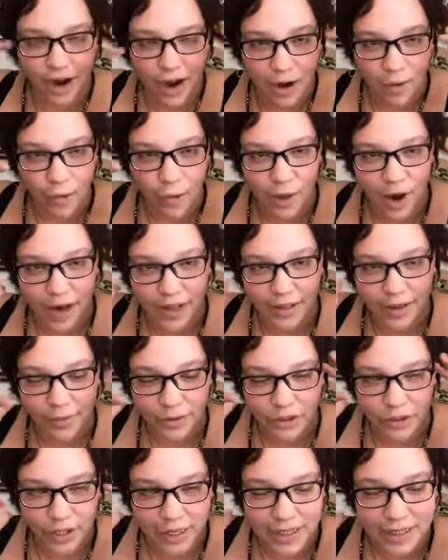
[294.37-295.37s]
out why they
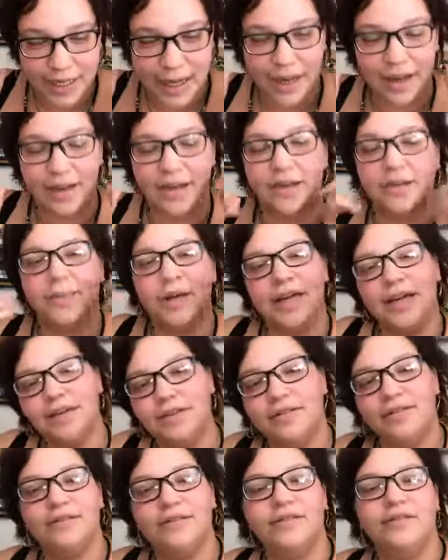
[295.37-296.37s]
were trying to die on me,
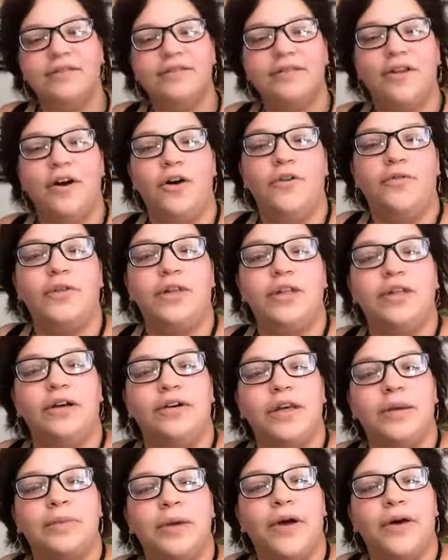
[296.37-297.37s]
hopefully
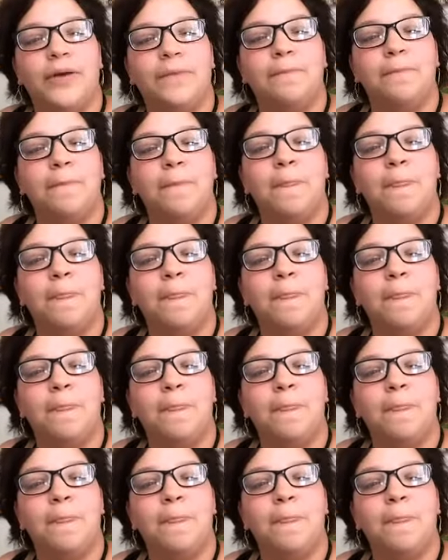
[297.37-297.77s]
they'll keep going.